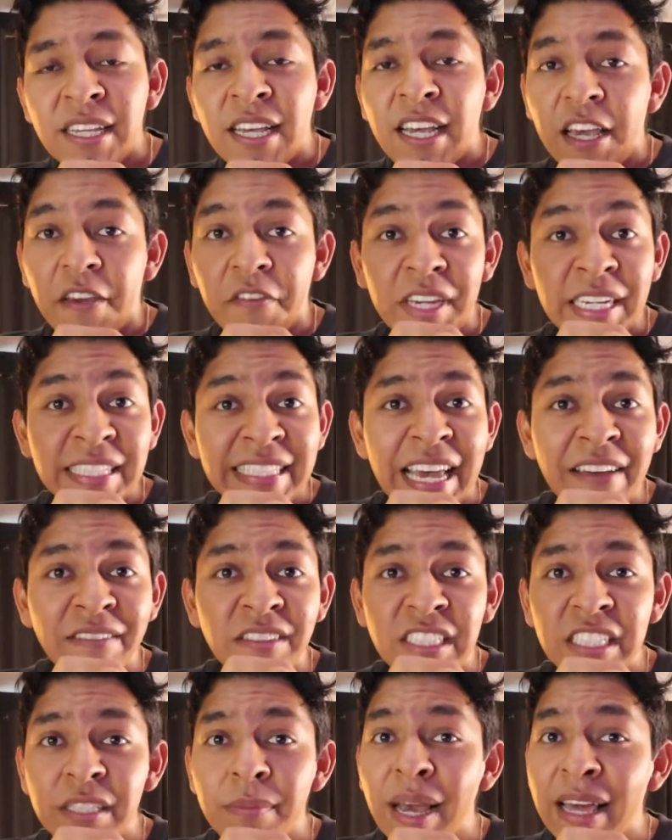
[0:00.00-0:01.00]
If you guys haven't
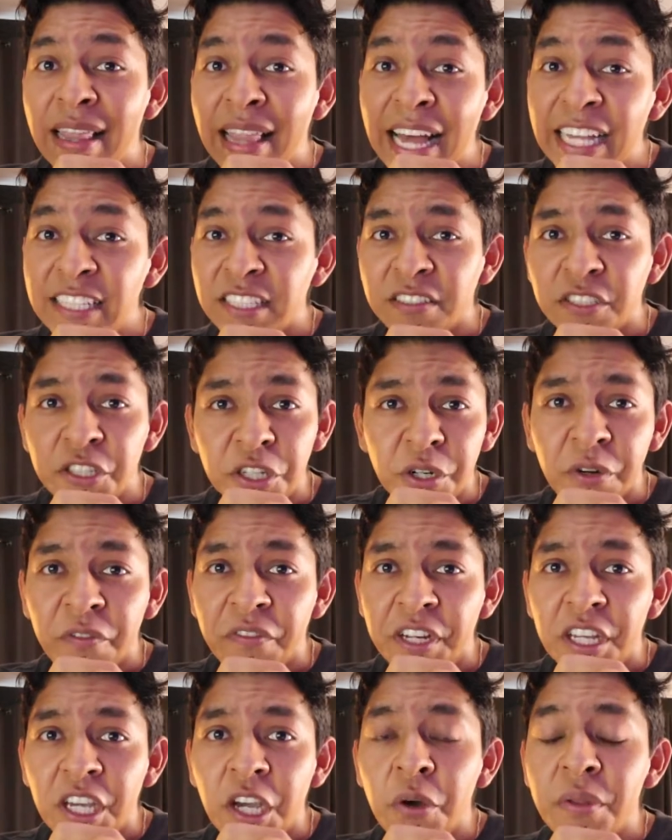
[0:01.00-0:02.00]
seen my last Turo
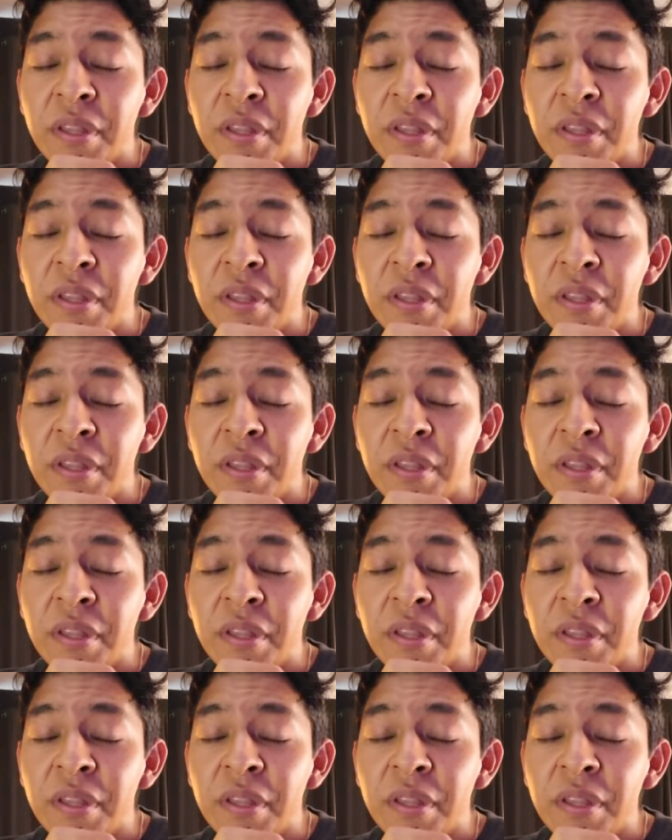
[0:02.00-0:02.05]
video,